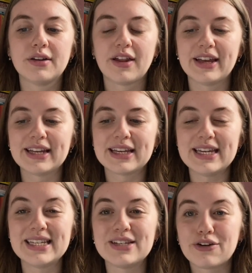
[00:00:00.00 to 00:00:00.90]
like
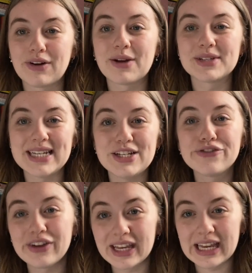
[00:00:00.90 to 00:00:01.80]
knitted around each
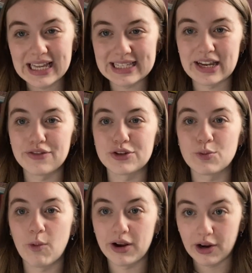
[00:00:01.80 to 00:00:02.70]
finger instead of just
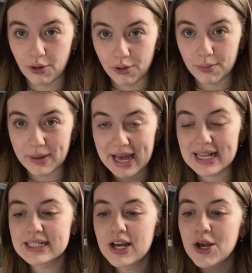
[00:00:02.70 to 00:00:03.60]
one long
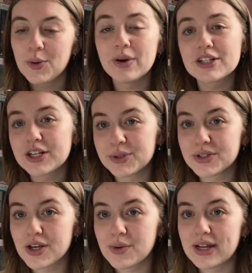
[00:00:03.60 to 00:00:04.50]
band which I
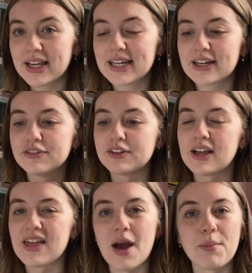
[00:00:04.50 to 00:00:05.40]
also quite like I feel
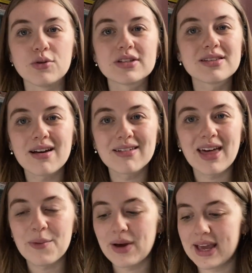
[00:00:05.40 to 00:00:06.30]
like they are more snug
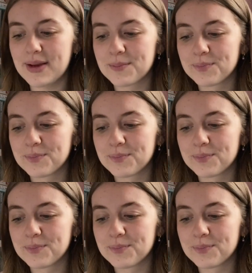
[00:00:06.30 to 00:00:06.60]
that way